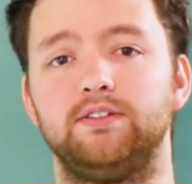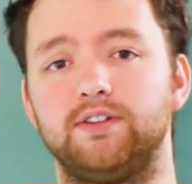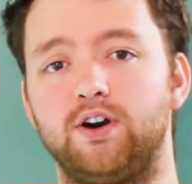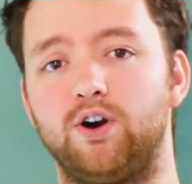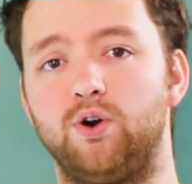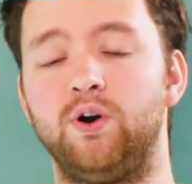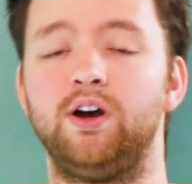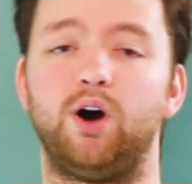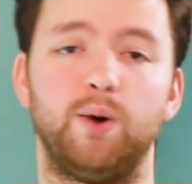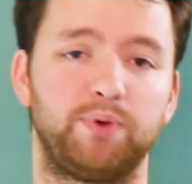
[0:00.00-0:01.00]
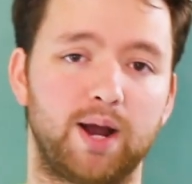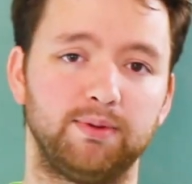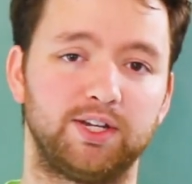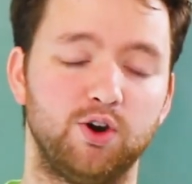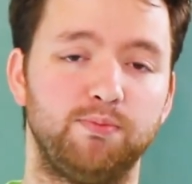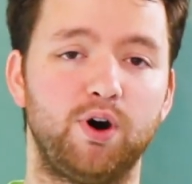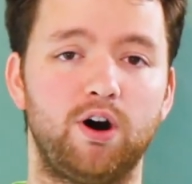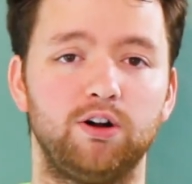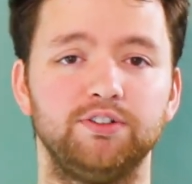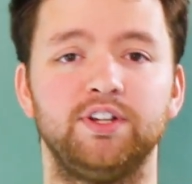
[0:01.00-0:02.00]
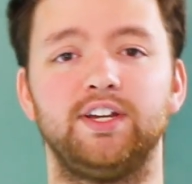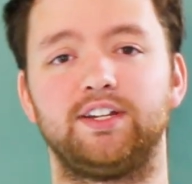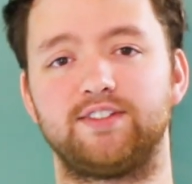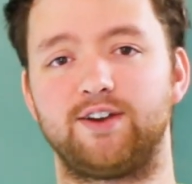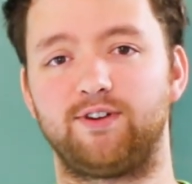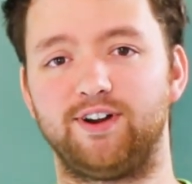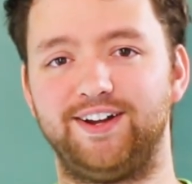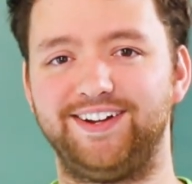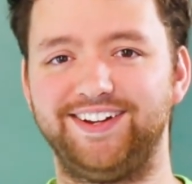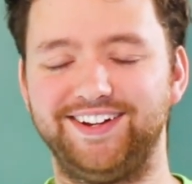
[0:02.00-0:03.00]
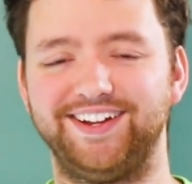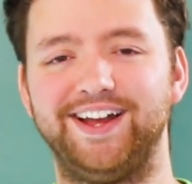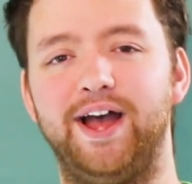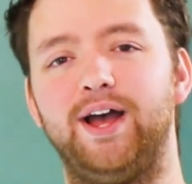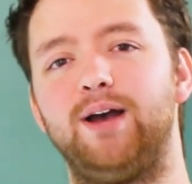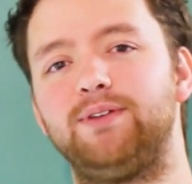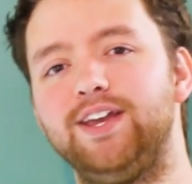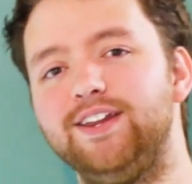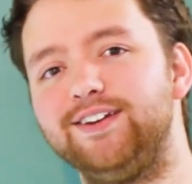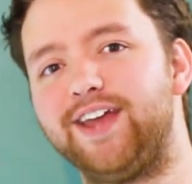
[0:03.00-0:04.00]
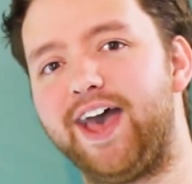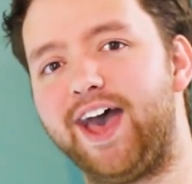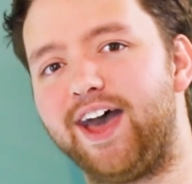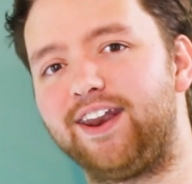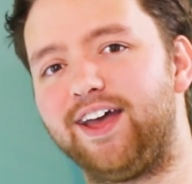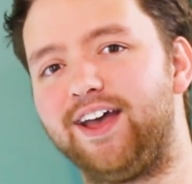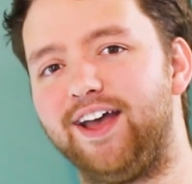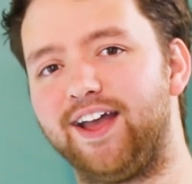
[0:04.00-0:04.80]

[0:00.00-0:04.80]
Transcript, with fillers: So I'll probably go bald, etc. Kidding, Dad.